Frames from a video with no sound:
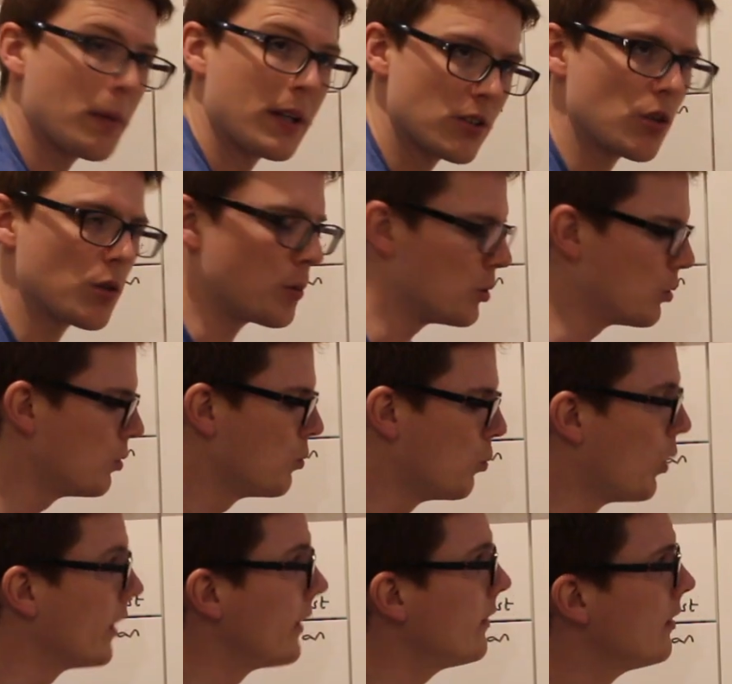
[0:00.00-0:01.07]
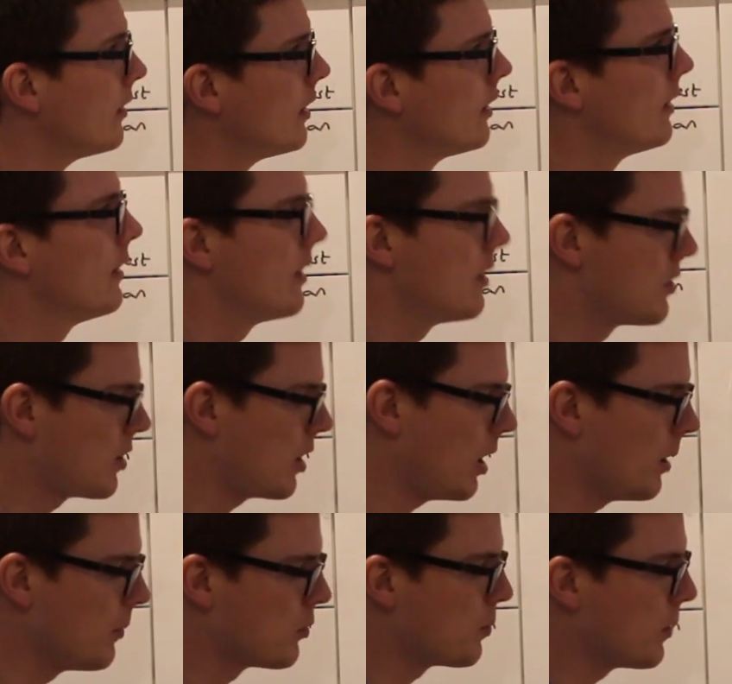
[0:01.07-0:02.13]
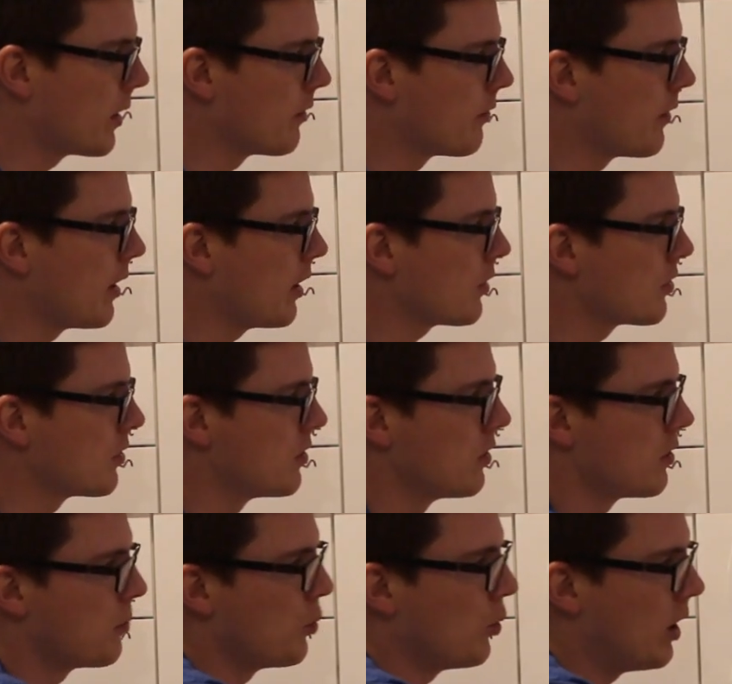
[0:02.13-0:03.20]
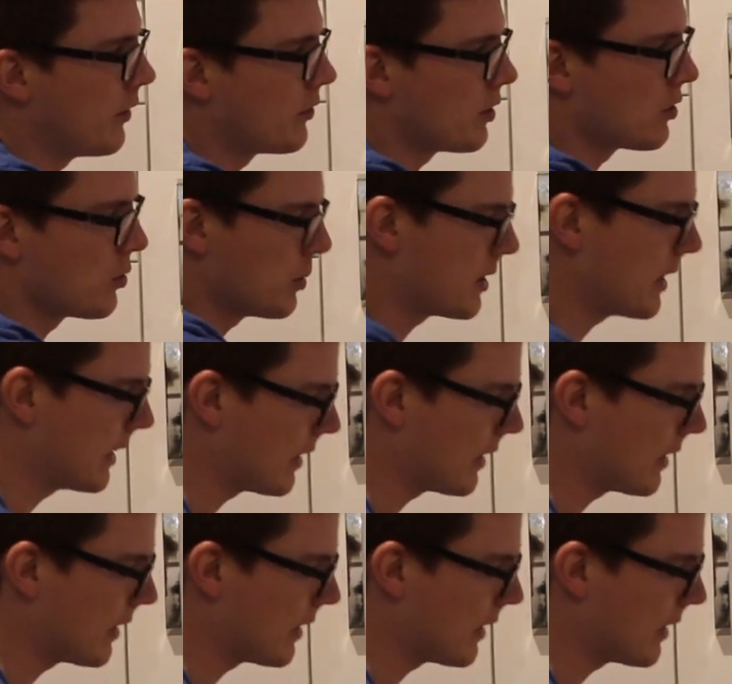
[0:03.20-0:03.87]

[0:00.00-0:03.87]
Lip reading: mass of the ball, 1, times by the velocity of the ball after, so we're saying